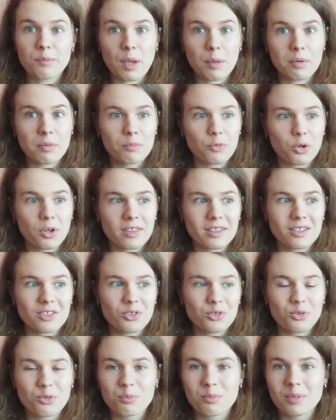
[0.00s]
maybe more than
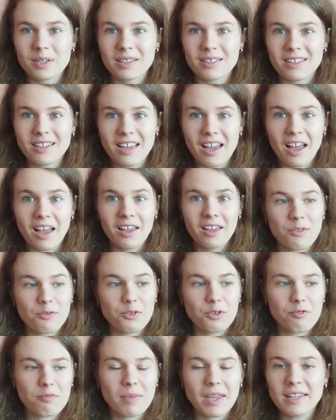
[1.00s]
two, but yeah.
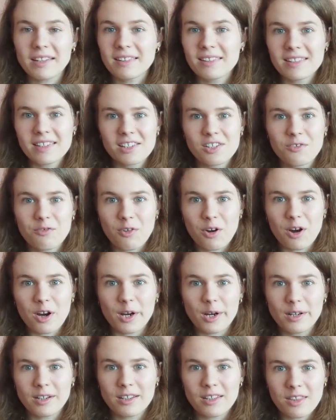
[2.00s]
If you've made it this
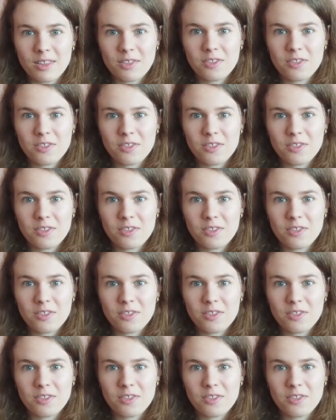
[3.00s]
far,